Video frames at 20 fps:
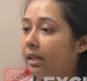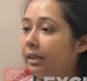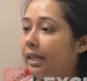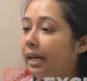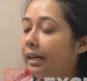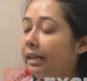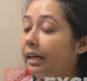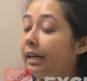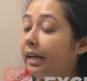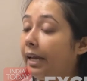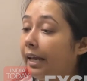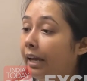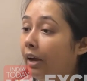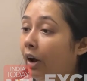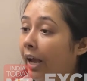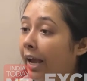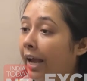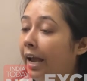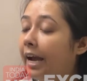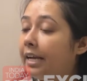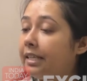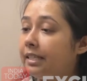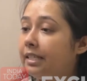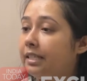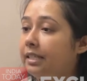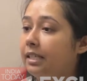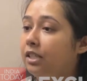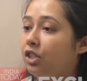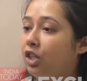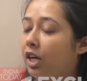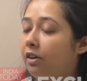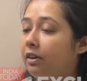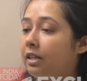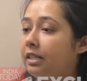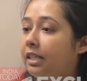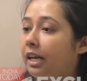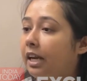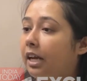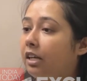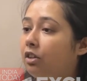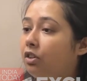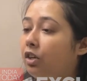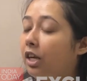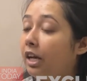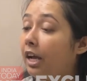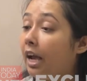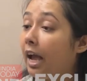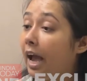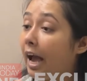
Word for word: that an AICC General Secretary